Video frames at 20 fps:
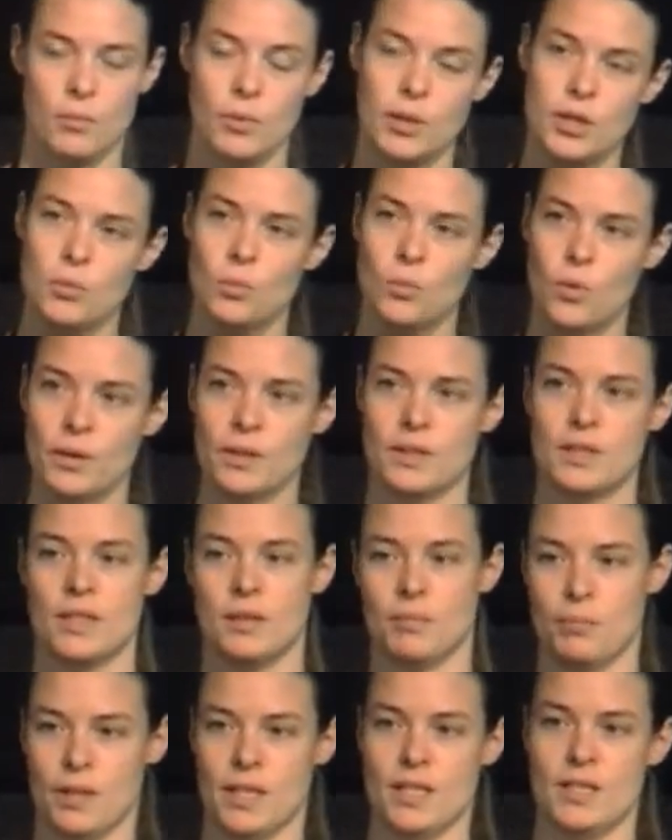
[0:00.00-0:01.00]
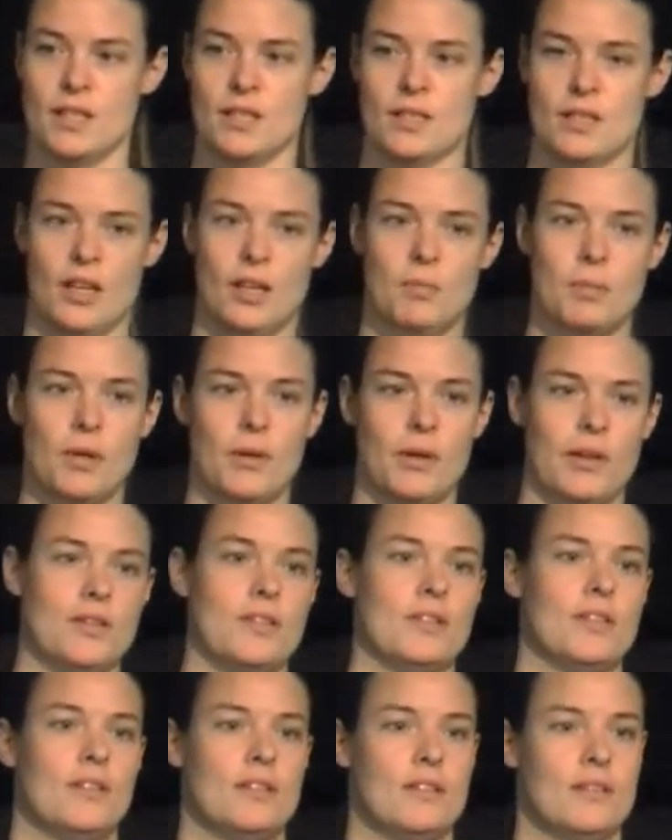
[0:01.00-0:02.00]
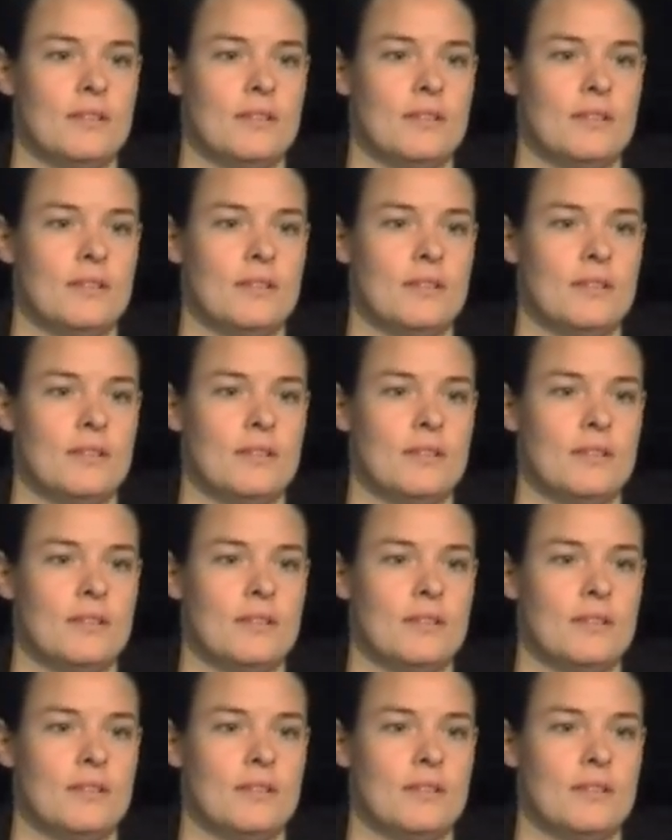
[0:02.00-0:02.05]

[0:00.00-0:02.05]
when you want implicit type coercion.